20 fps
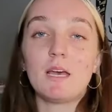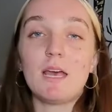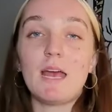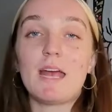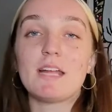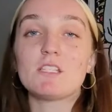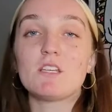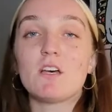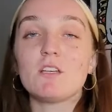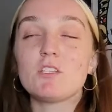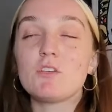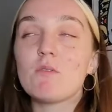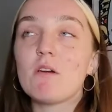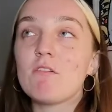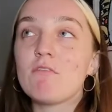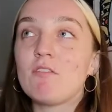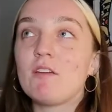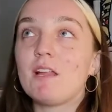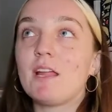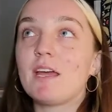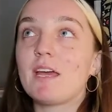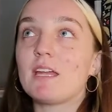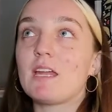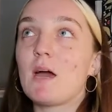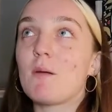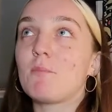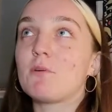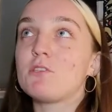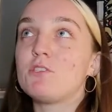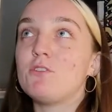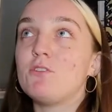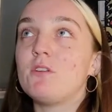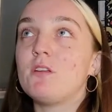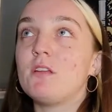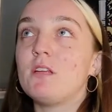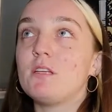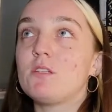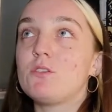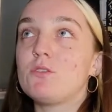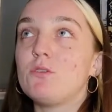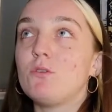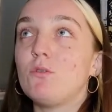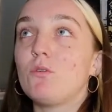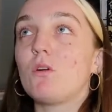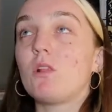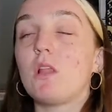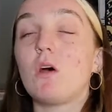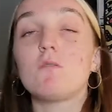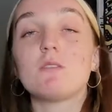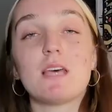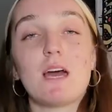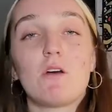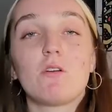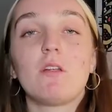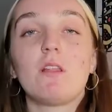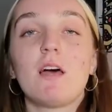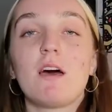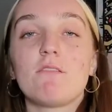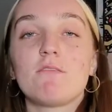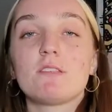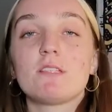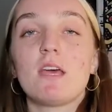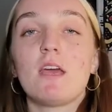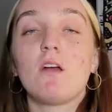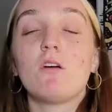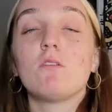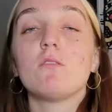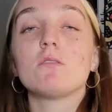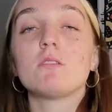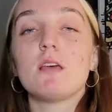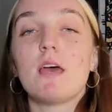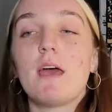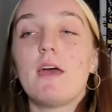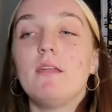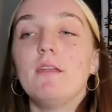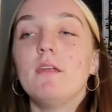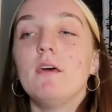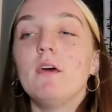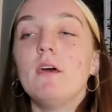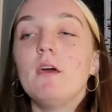It's also, I feel like, an opportunity to close out a lot of cycles and